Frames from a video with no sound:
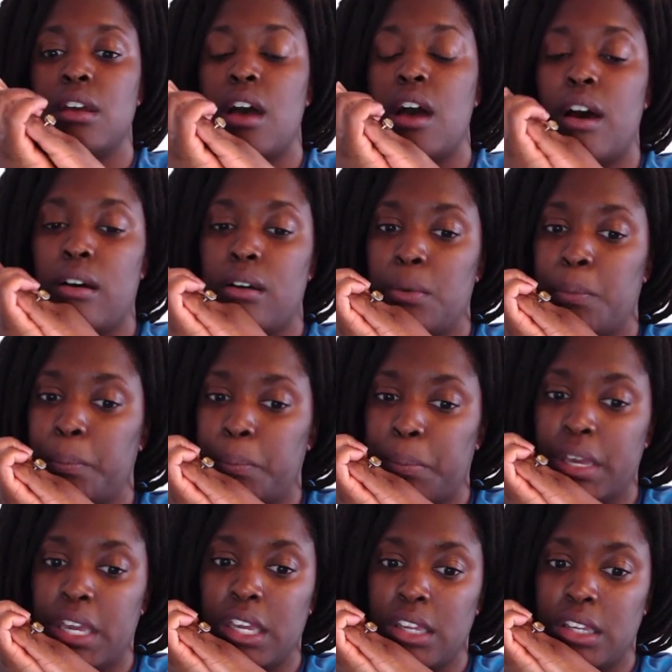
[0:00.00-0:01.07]

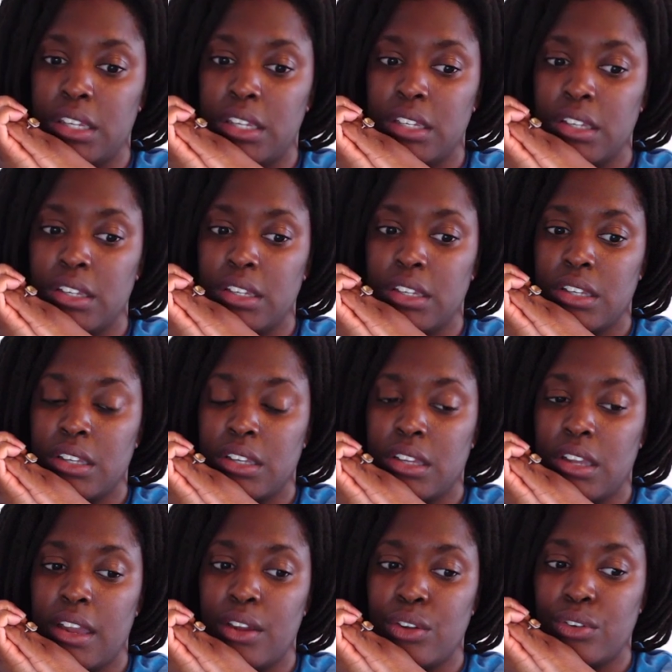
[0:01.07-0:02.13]
But
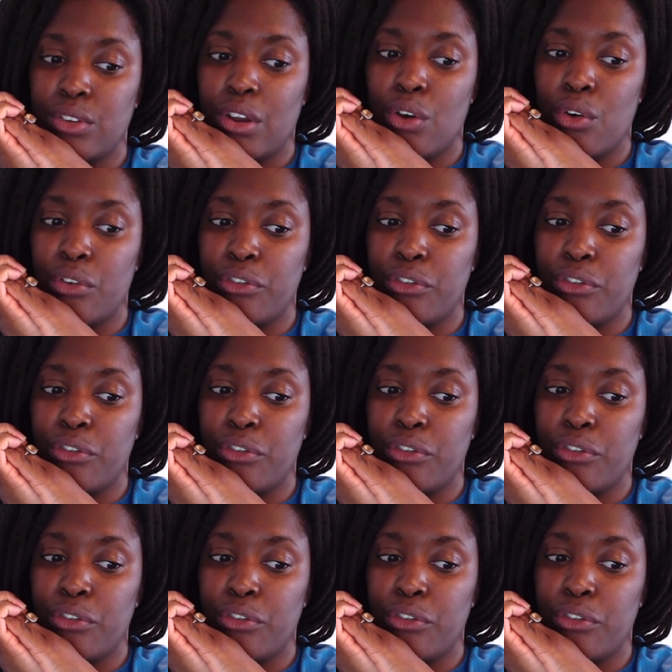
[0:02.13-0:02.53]
I don't know,